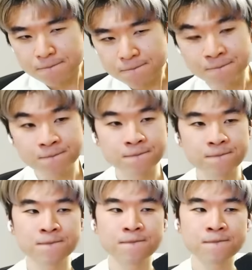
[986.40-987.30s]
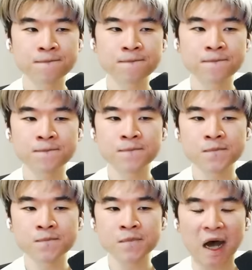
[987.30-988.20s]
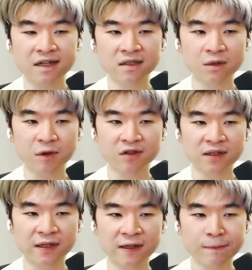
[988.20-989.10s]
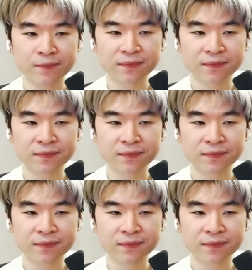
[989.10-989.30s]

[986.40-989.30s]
Mm, I see what you're saying.